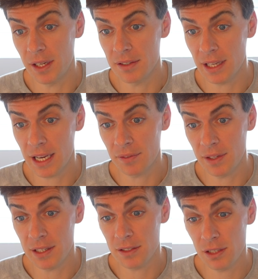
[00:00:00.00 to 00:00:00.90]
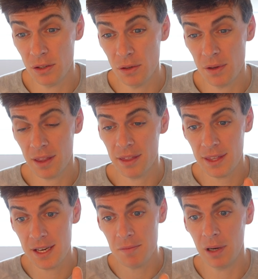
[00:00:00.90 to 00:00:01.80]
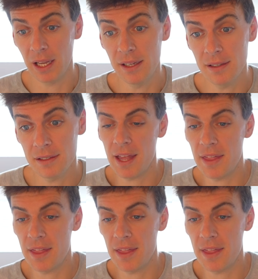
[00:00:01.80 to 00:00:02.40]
is they have these 2 thin plates,